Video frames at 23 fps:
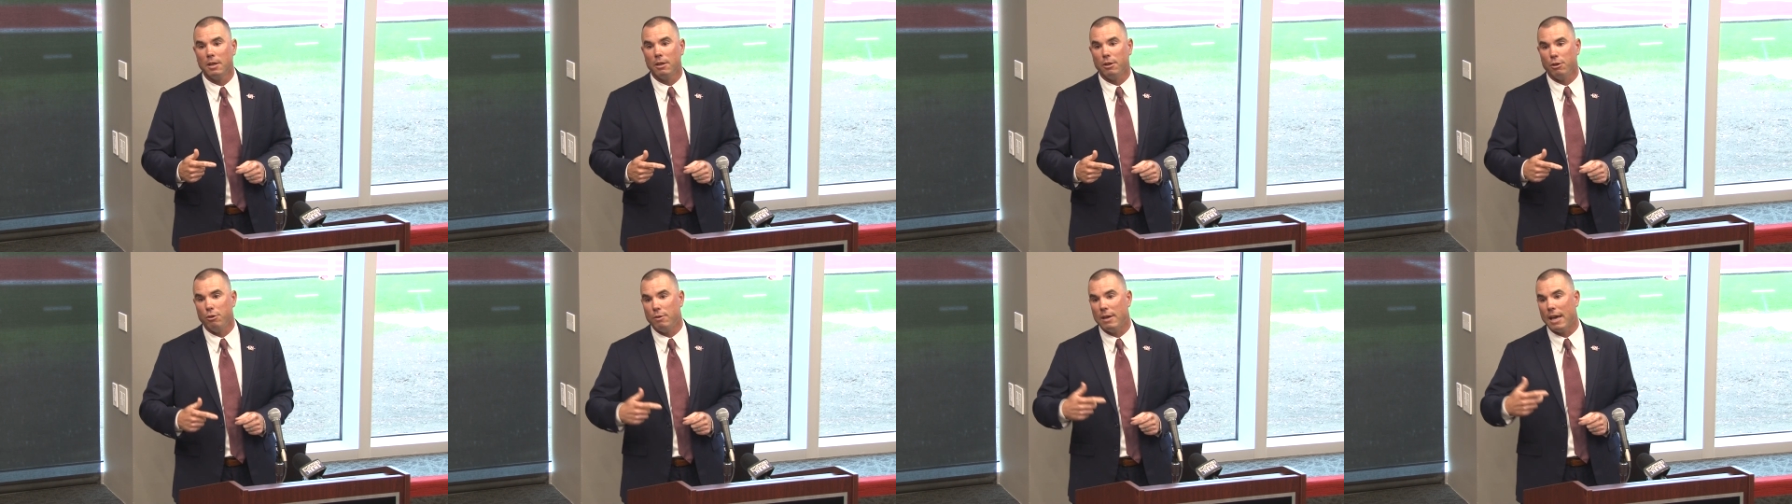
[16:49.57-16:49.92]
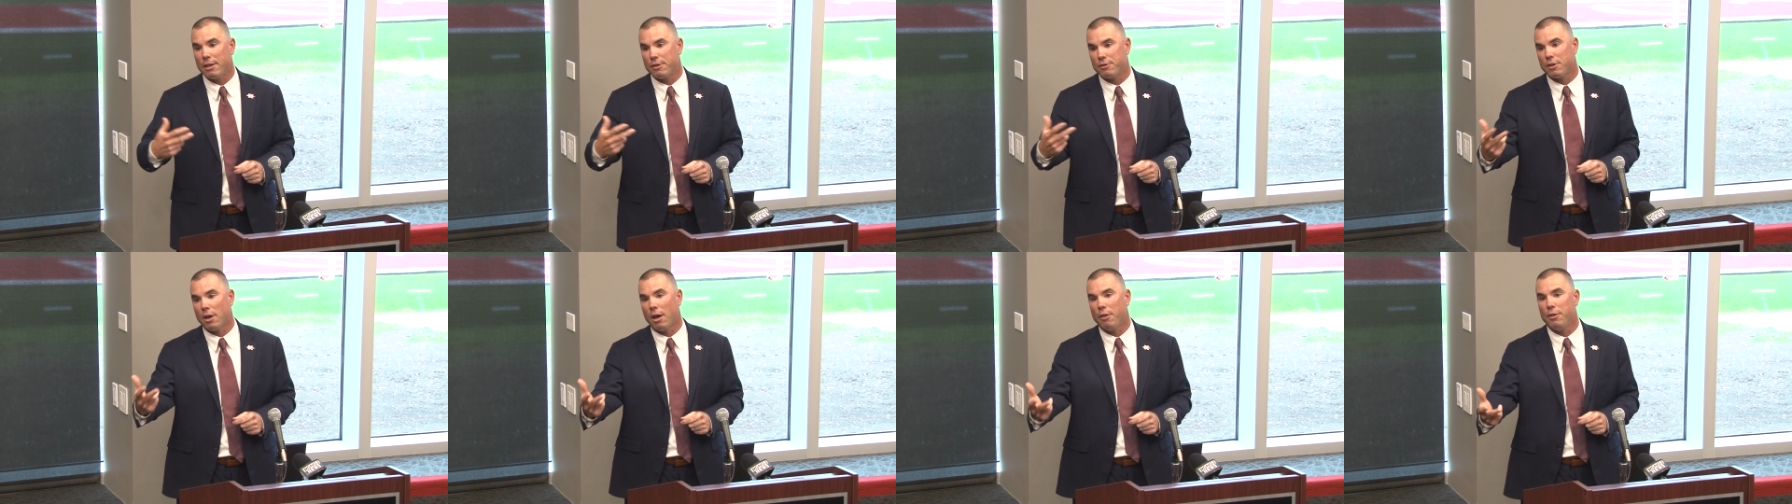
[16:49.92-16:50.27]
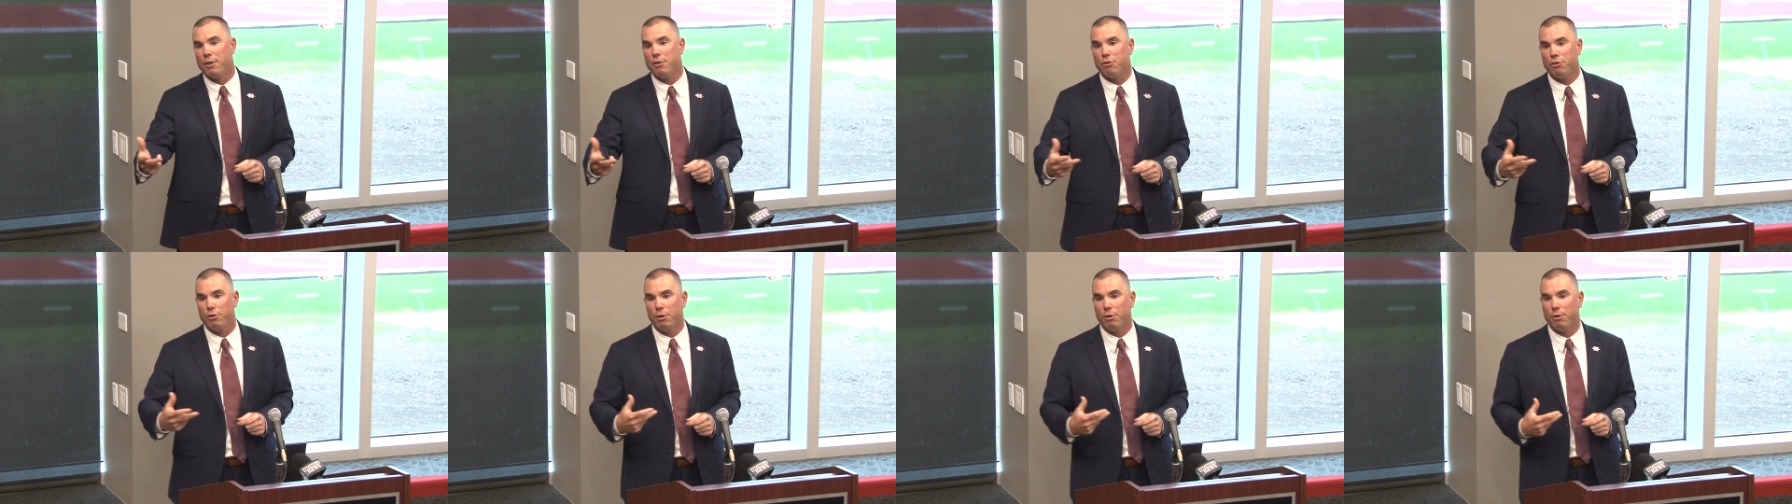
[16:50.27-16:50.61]
You guys saw
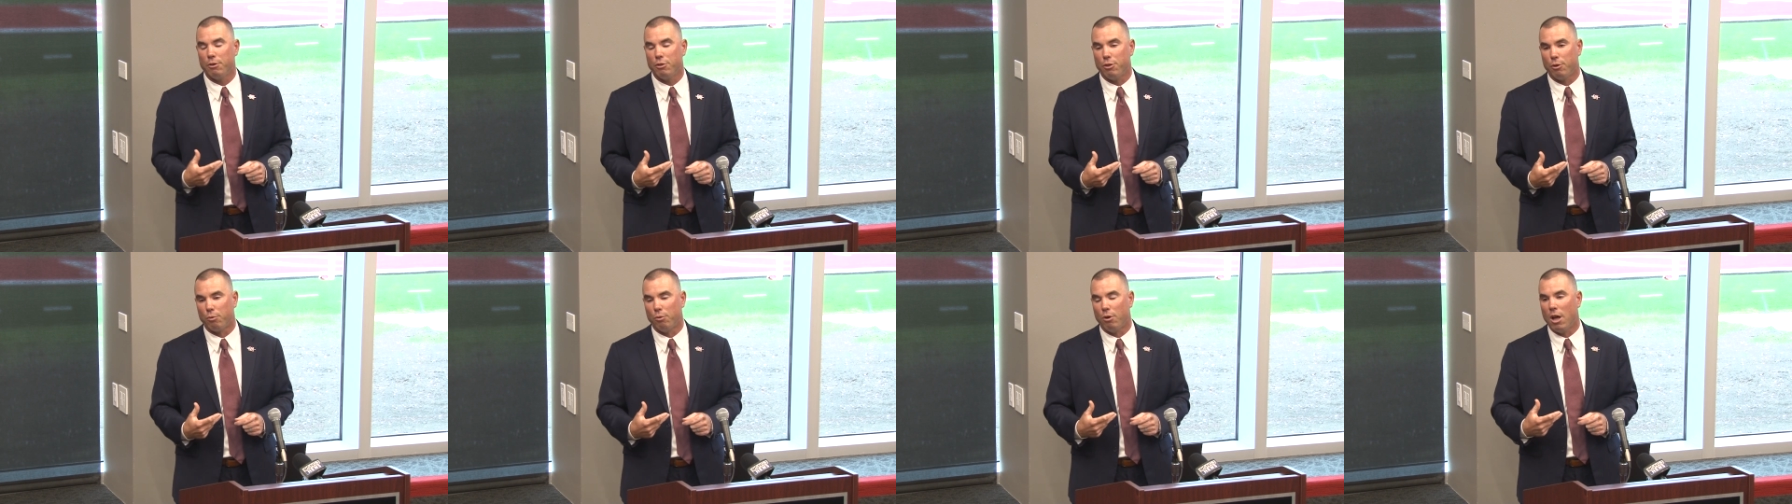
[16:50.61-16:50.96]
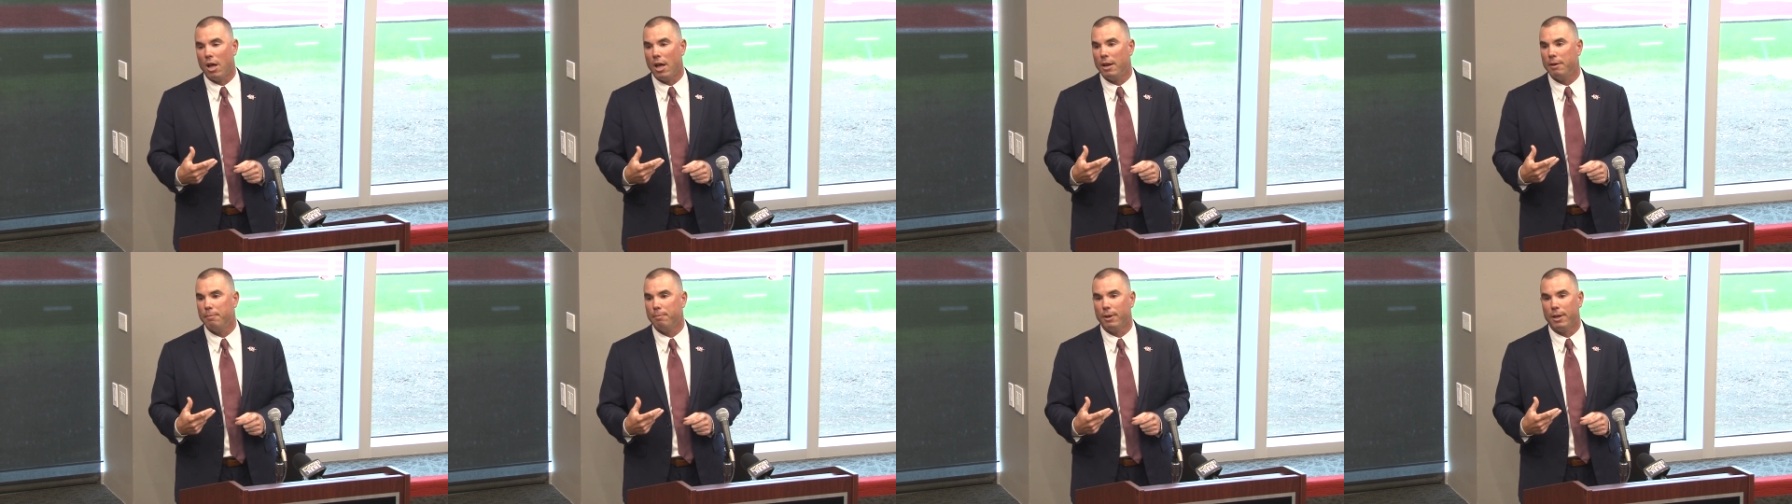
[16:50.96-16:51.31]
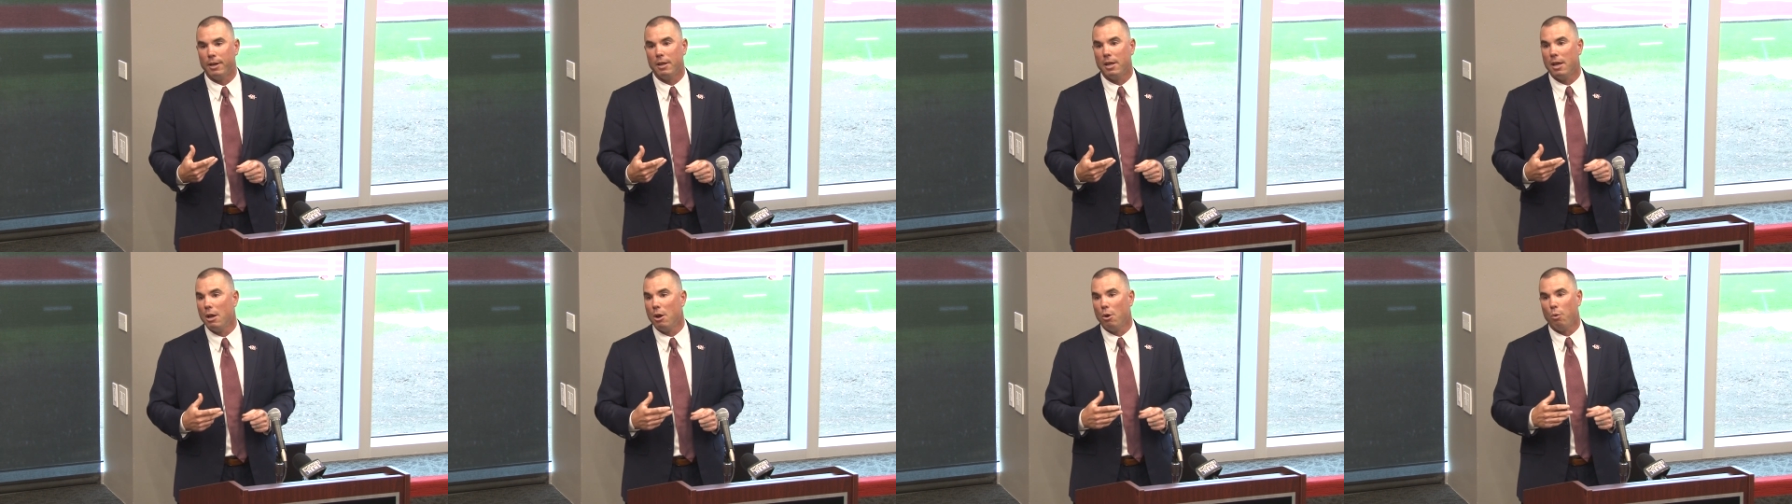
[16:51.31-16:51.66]
this year at the run,
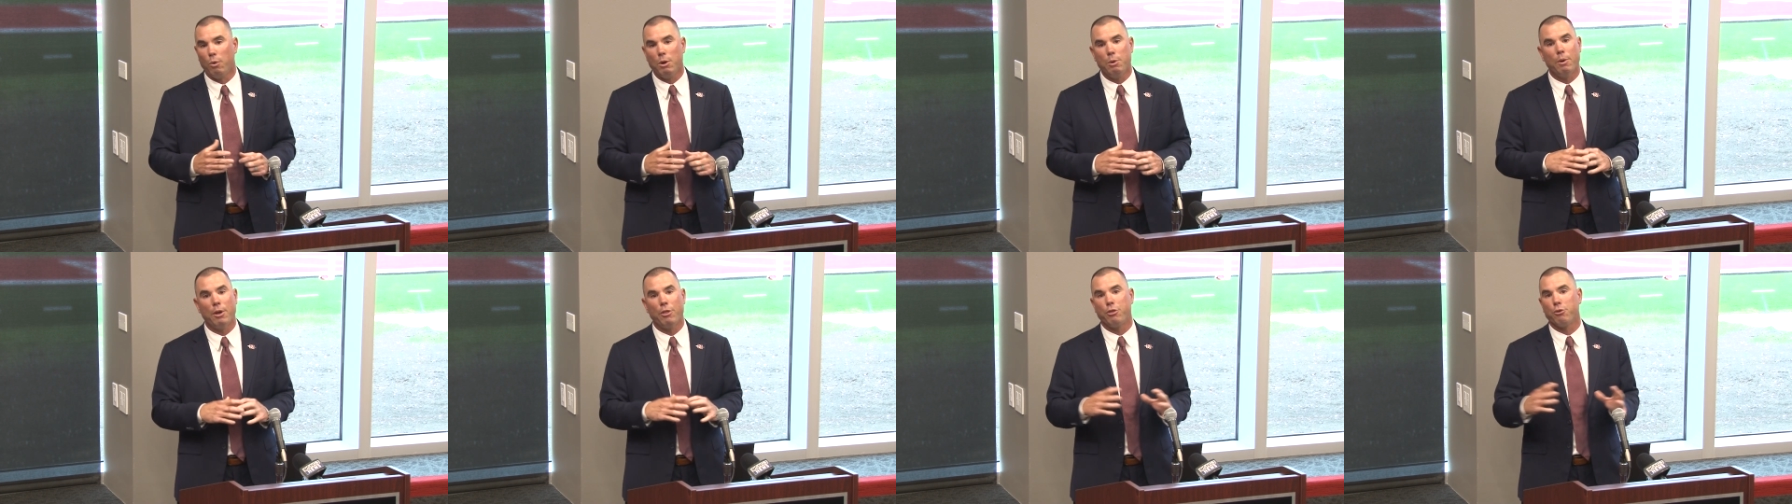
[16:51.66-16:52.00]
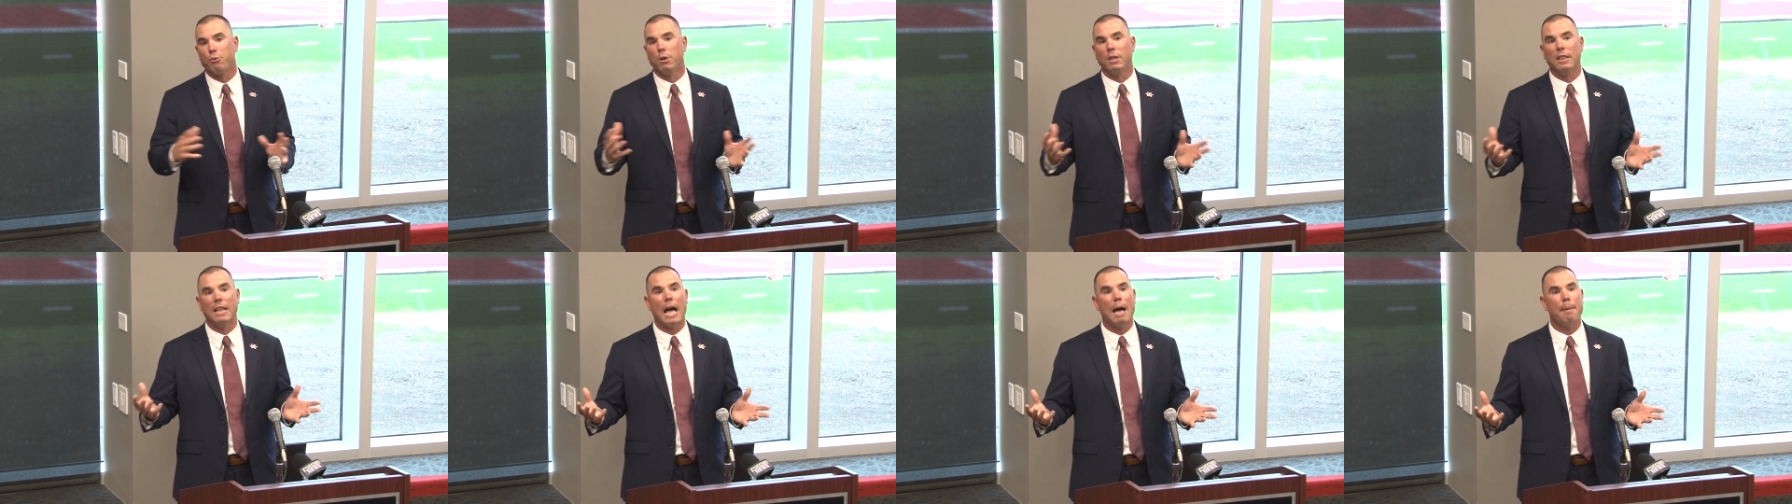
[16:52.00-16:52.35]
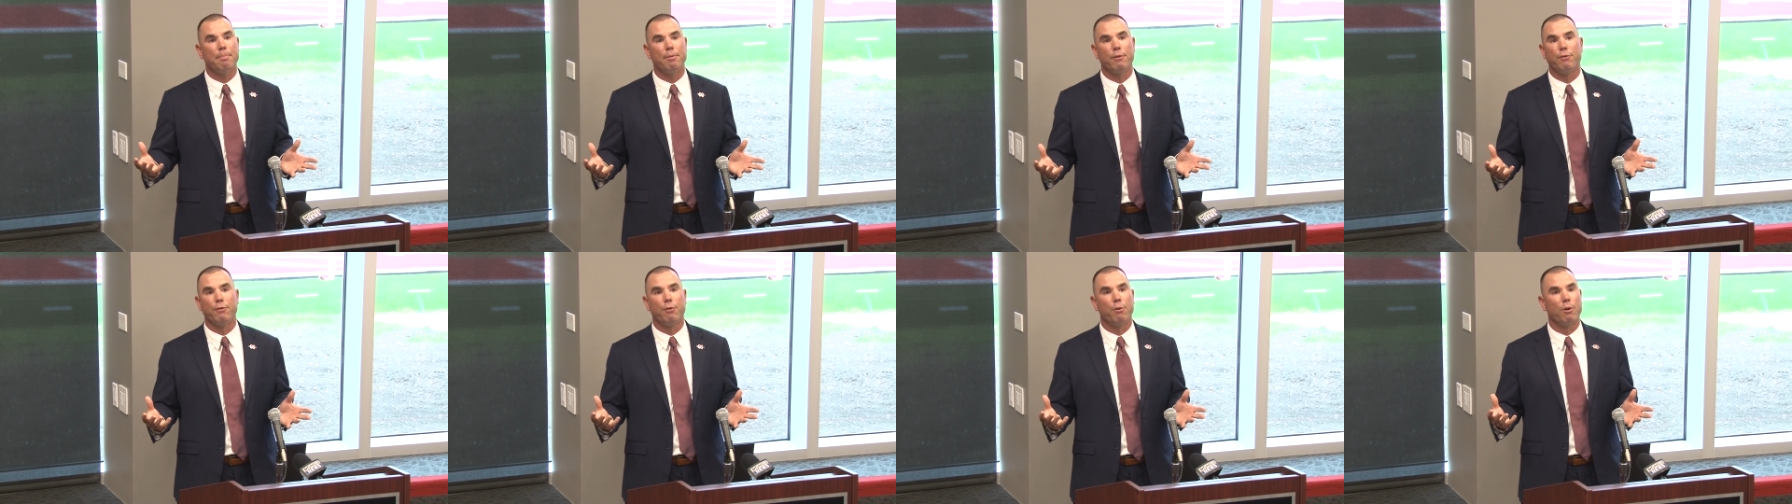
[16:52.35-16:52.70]
but we went through a lot
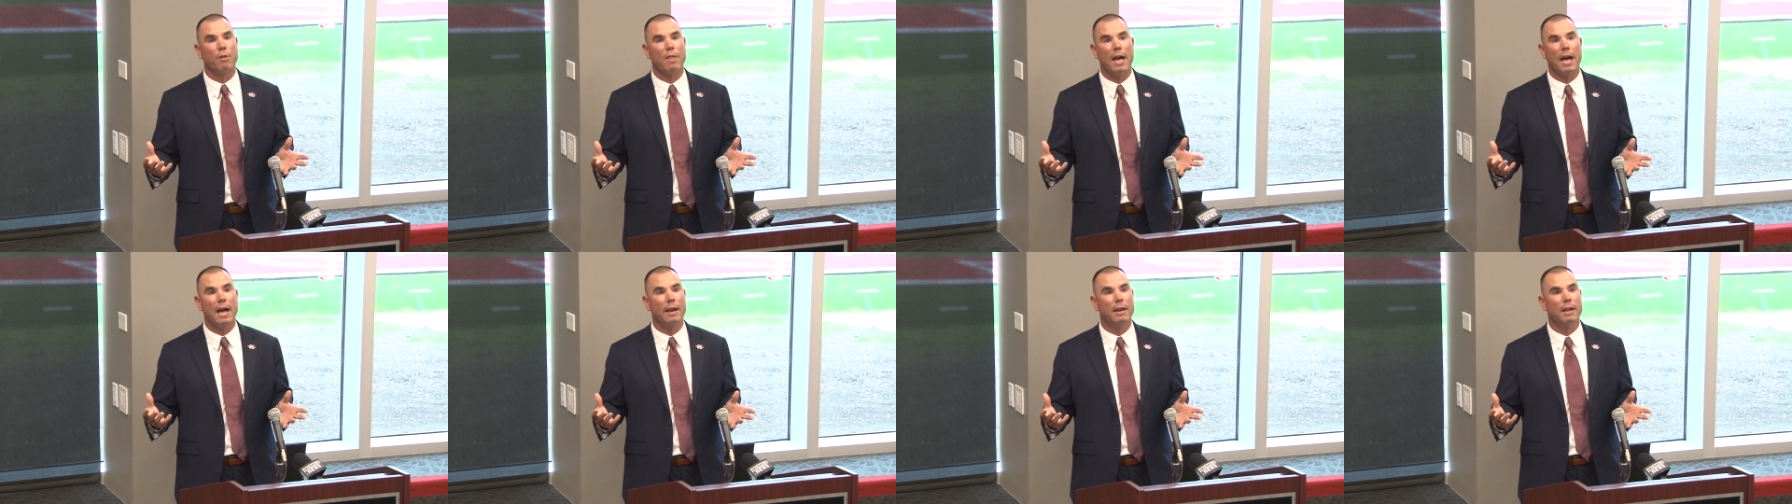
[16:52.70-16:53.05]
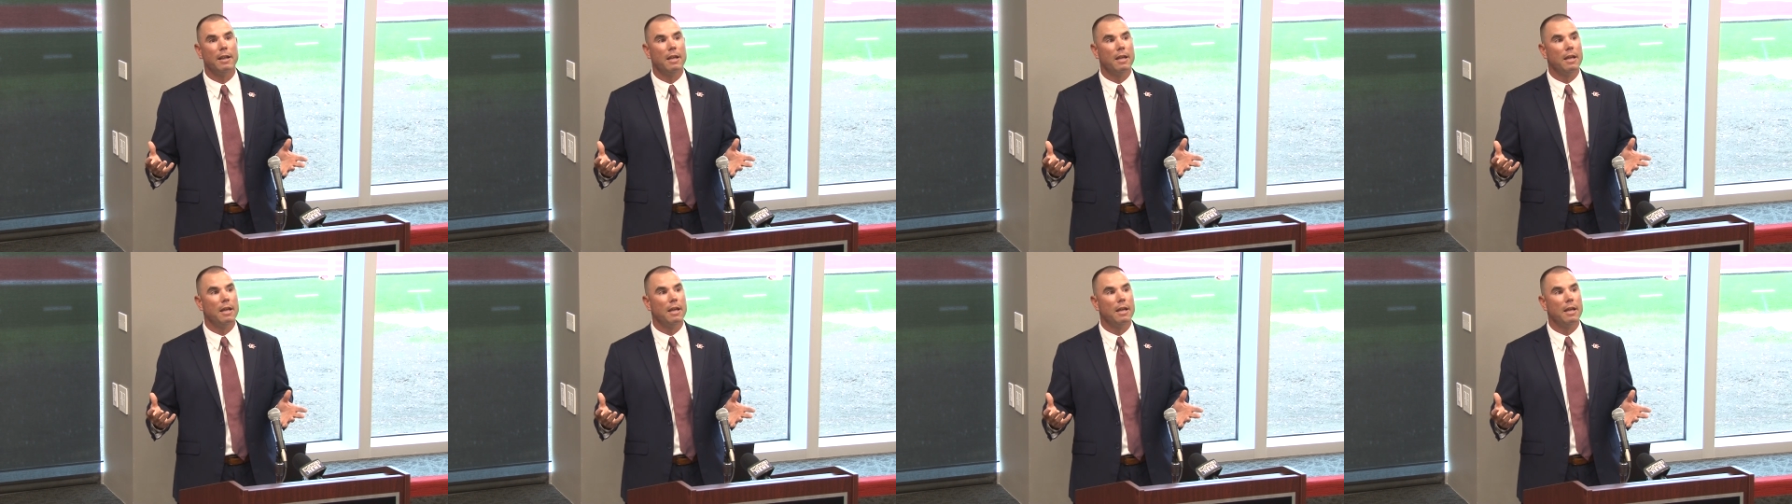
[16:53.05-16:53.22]
before that.